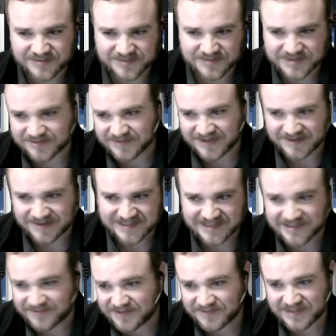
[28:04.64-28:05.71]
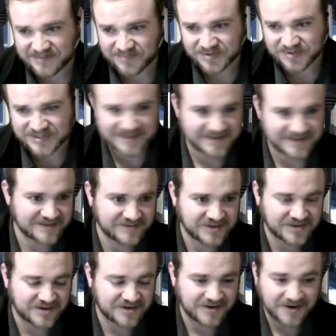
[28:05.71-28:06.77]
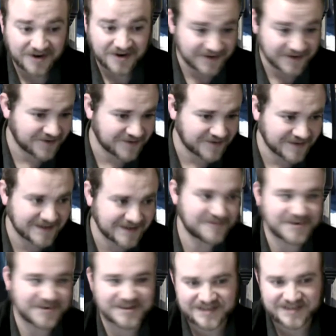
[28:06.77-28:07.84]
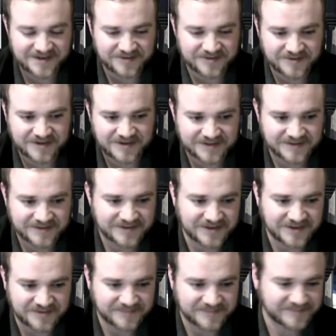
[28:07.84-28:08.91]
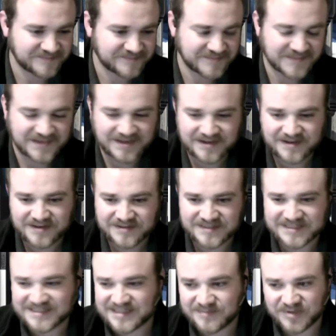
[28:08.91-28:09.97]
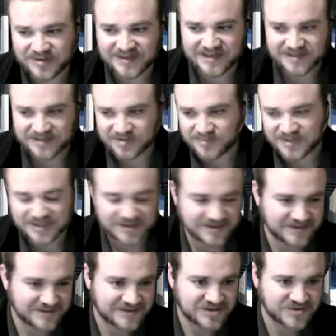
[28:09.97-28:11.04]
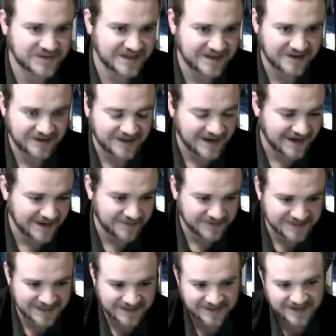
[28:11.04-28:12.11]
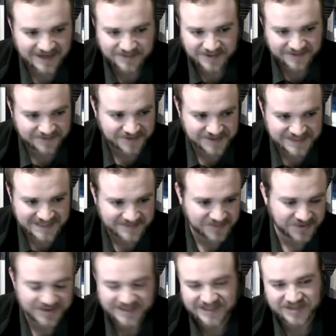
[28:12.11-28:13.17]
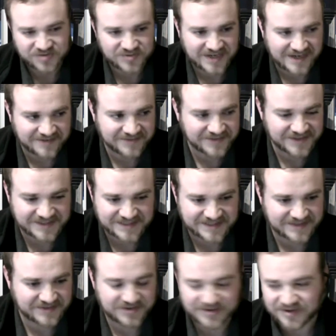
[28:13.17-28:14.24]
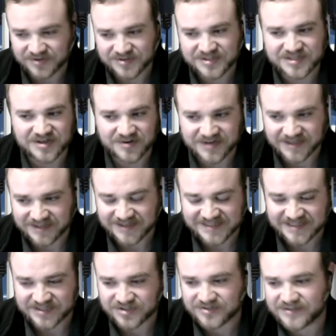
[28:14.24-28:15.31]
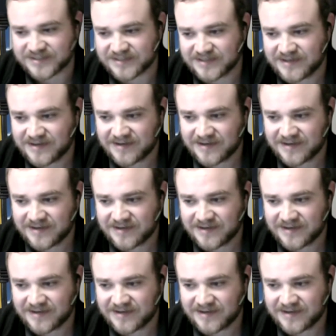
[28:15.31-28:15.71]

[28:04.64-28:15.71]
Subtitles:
it was around 10 to 15% leaving the car on all night with the heater on, to simulate you being stranded on the side of the highway, for example. You can't drive because you're snowed in essentially.